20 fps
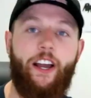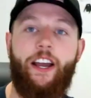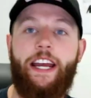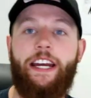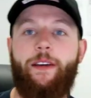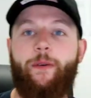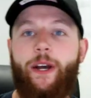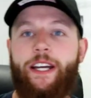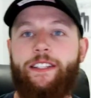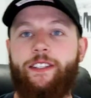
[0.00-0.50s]
So
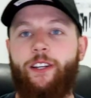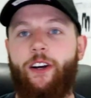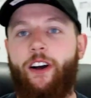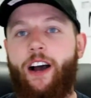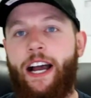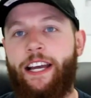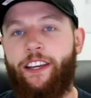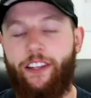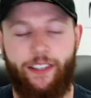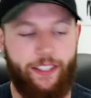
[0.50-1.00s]
anyways,
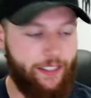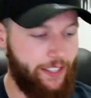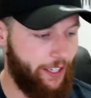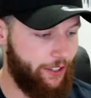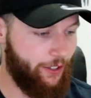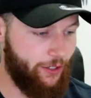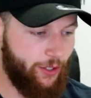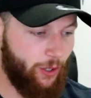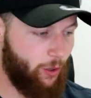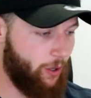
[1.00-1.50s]
look, I could
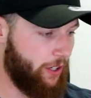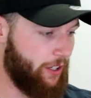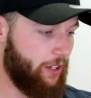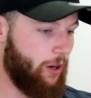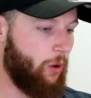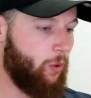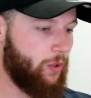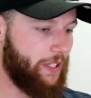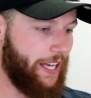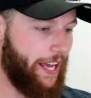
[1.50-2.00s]
continue talking
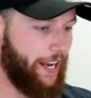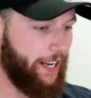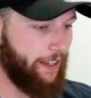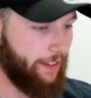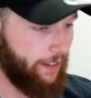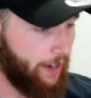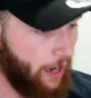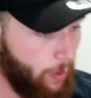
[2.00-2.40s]
all day.